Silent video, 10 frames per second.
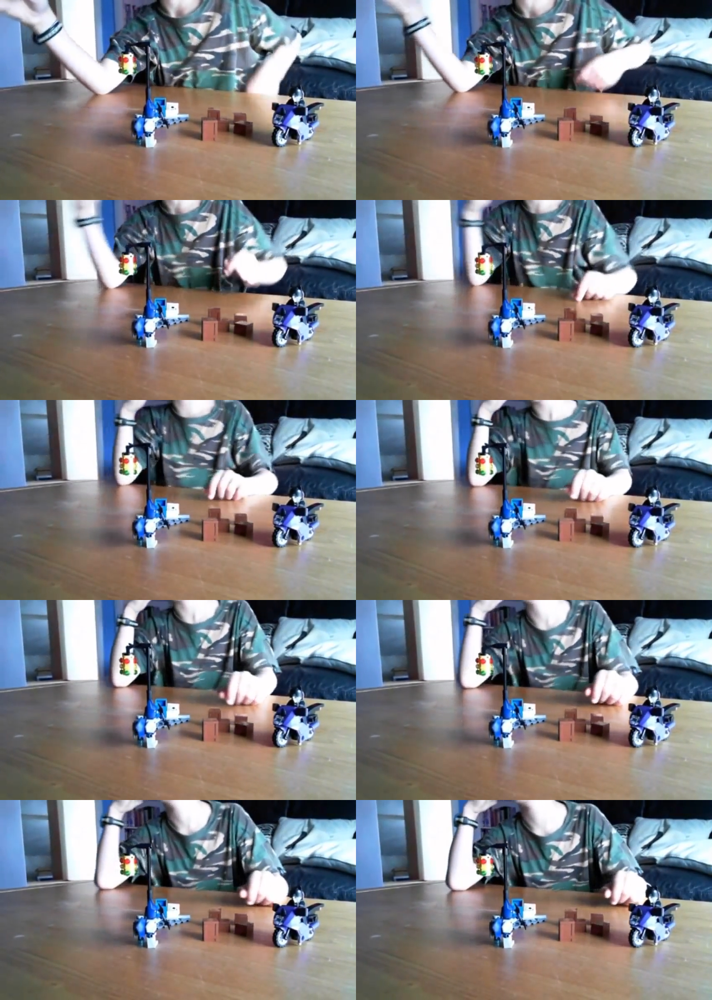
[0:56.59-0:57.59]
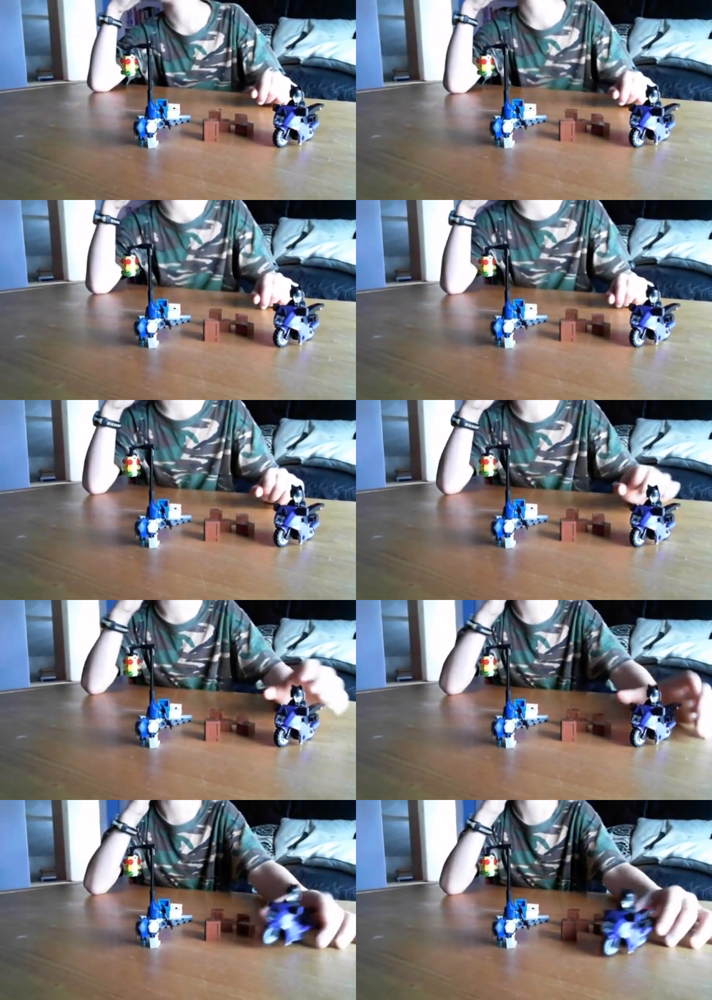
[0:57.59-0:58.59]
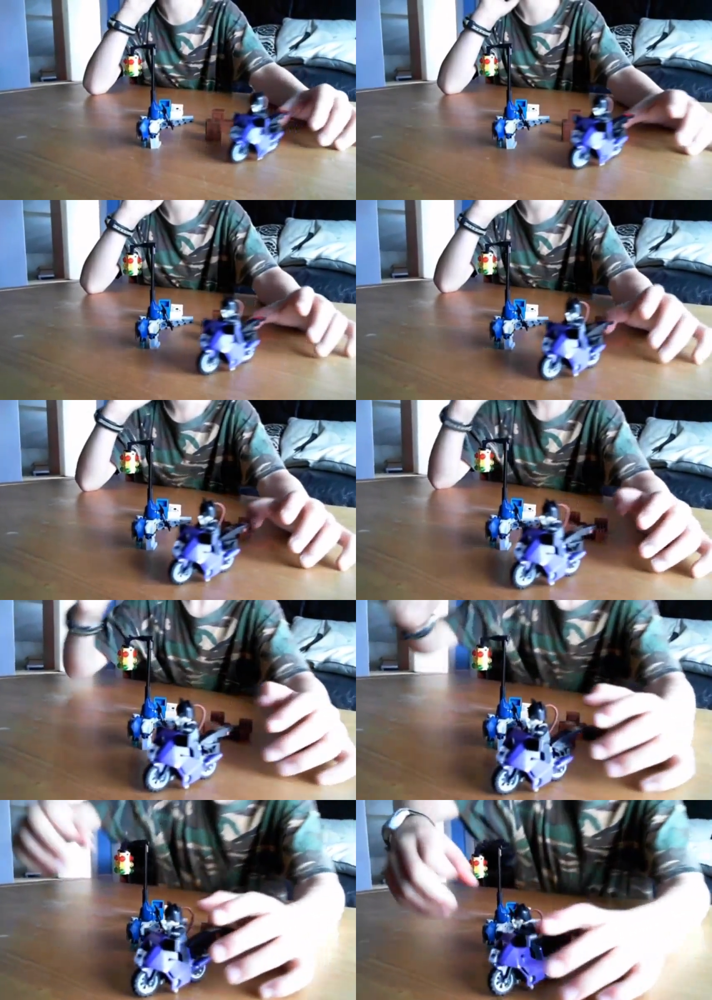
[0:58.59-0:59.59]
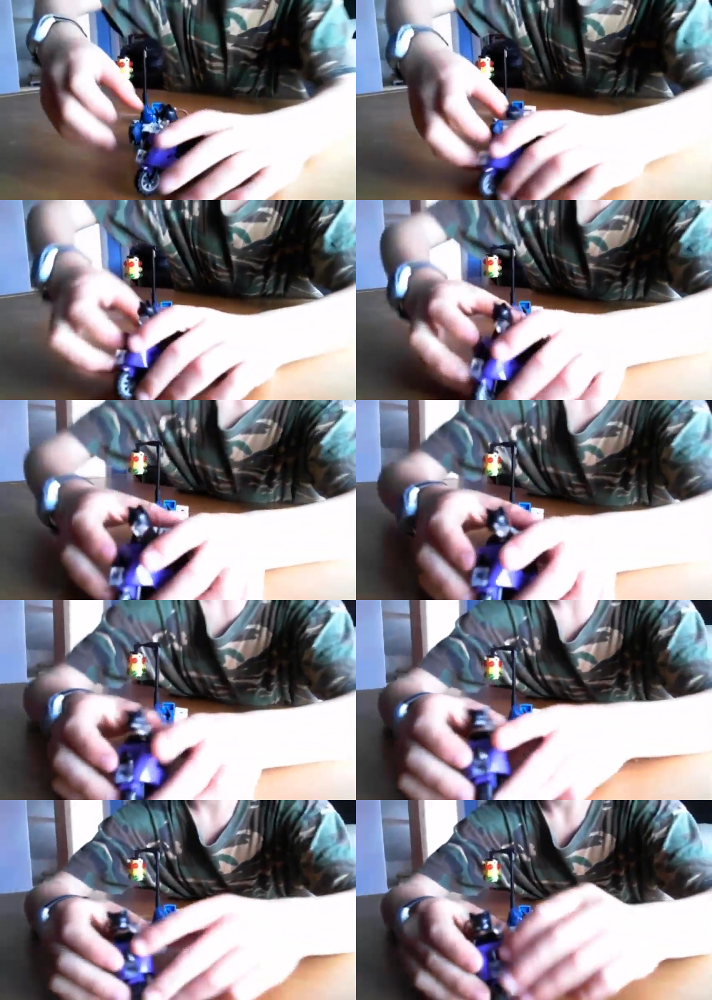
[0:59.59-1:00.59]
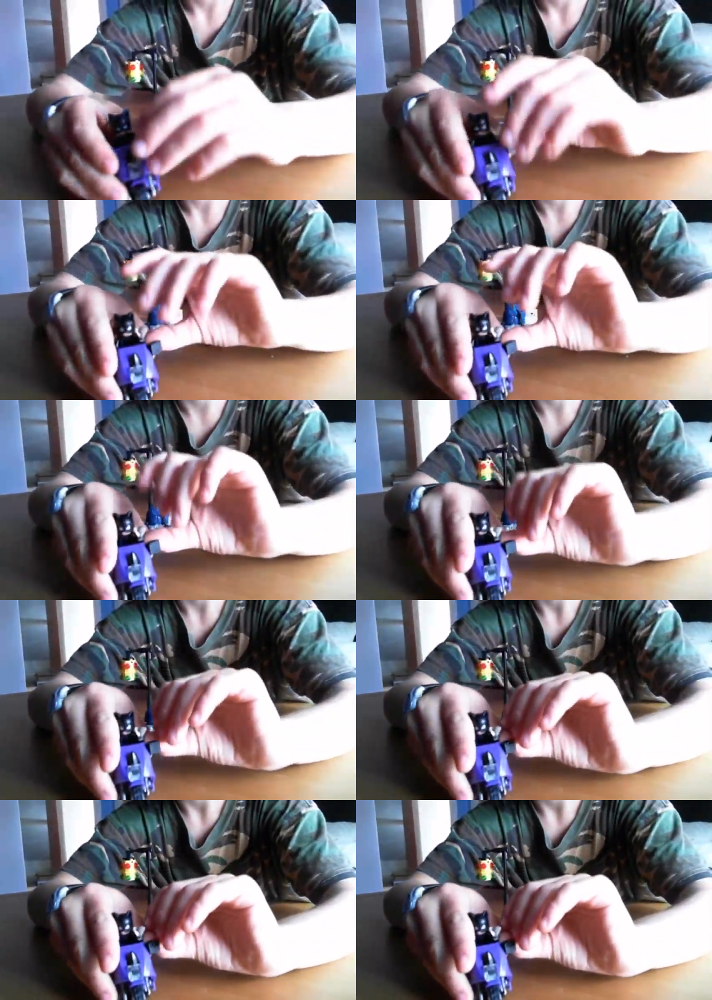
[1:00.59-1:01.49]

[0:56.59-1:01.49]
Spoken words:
[unreadable: no face in view]